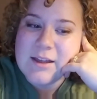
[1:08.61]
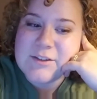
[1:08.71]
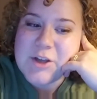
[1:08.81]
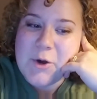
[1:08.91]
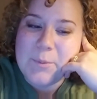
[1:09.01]

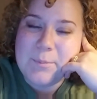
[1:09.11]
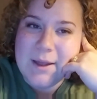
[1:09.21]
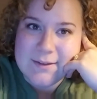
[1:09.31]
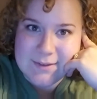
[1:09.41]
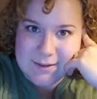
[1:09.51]
so
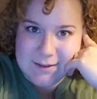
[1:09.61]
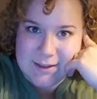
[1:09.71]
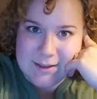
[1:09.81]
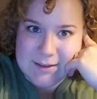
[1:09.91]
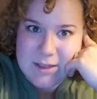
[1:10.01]

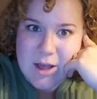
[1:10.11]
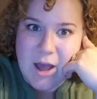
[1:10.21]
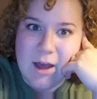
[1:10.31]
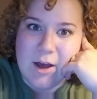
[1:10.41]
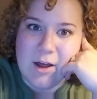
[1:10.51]
basically,
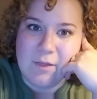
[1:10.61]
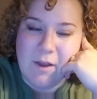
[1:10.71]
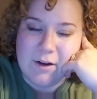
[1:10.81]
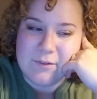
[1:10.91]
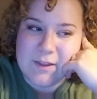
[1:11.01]
a
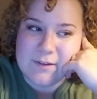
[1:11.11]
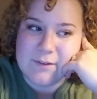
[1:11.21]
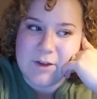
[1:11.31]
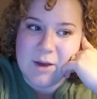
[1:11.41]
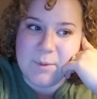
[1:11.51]
lot of things
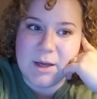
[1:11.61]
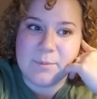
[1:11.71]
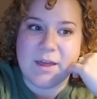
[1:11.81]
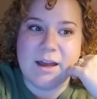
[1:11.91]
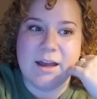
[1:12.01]
have come up
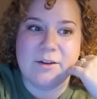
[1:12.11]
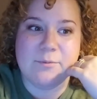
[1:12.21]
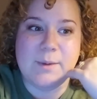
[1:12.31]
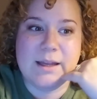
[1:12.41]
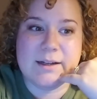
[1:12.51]
that have
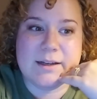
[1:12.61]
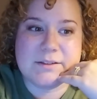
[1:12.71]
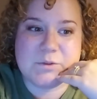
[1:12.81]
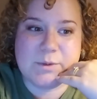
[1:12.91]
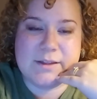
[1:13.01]
made
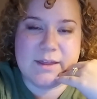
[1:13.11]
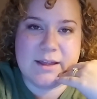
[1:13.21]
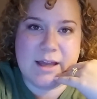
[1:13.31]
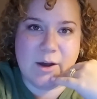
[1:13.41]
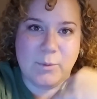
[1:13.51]
us
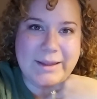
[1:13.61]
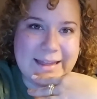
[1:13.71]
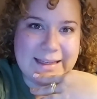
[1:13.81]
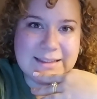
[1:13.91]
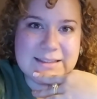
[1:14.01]
rethink how we
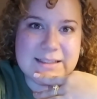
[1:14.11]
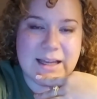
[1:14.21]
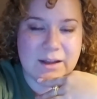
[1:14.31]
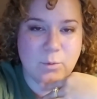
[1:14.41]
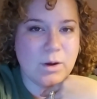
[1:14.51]
eat
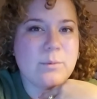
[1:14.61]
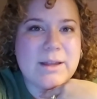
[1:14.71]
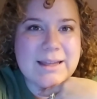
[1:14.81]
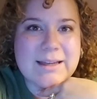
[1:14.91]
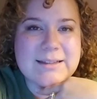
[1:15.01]
and what we
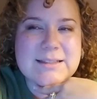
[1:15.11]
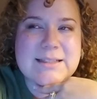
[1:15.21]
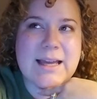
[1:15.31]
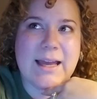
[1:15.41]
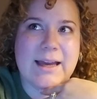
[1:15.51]
eat
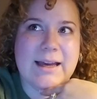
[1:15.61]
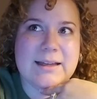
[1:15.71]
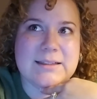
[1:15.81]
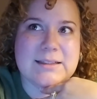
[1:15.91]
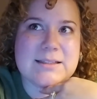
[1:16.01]

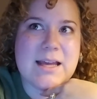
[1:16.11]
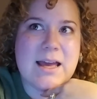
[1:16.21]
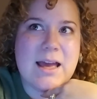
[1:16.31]
and